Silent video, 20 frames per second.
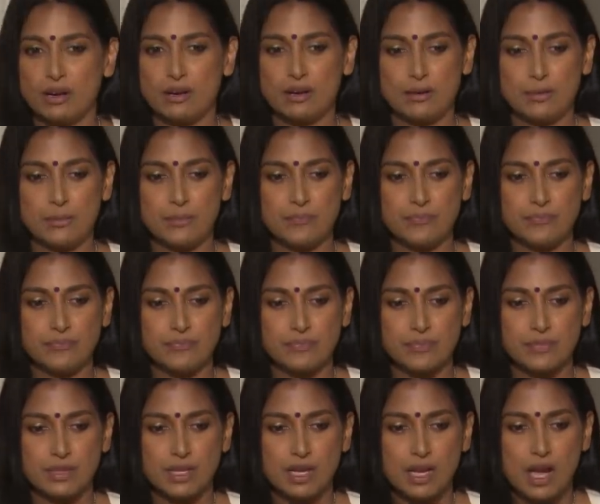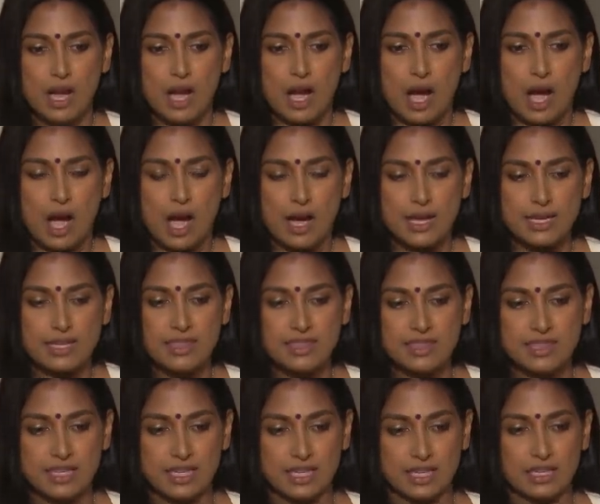um, I
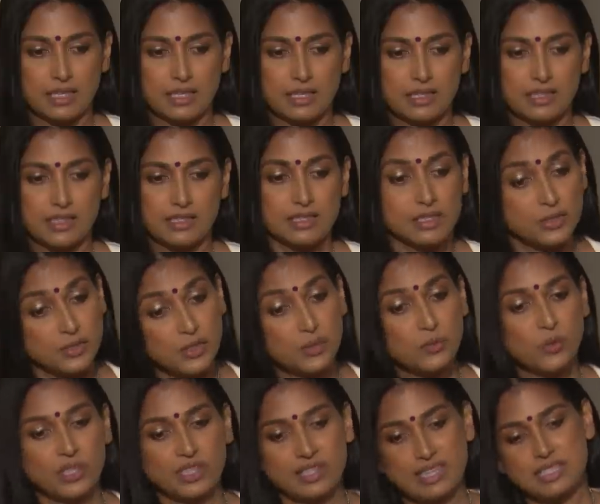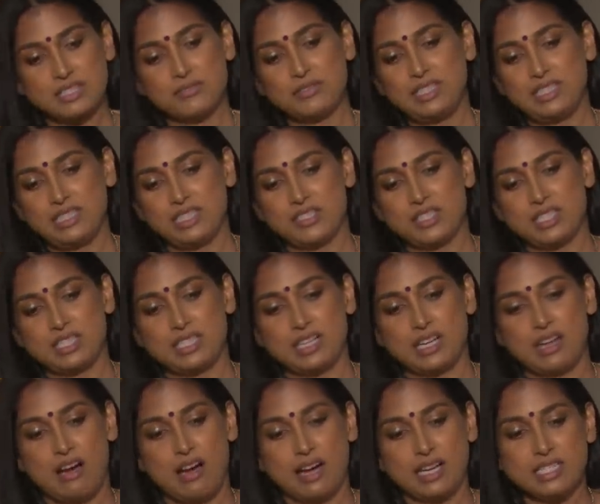think you know what? That's really
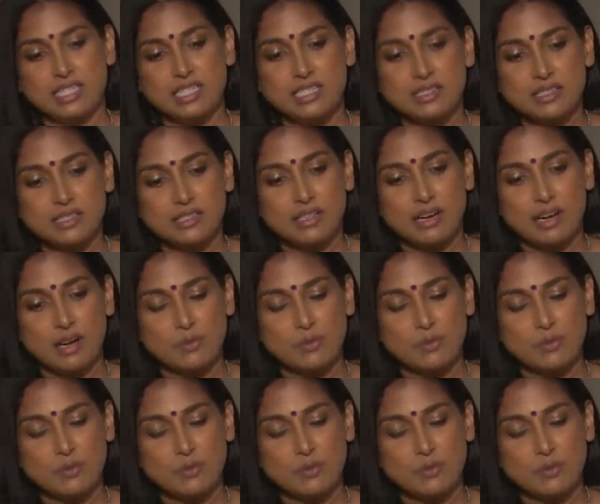interesting. I did a.